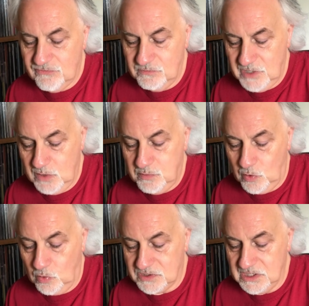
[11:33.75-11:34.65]
from
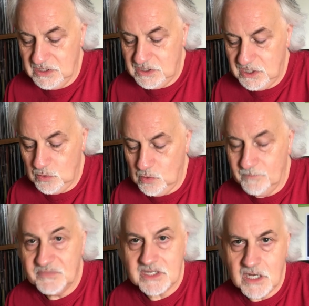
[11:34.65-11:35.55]
Newport to
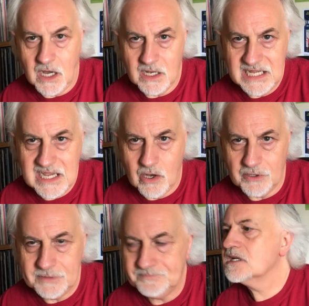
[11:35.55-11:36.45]
Caerleon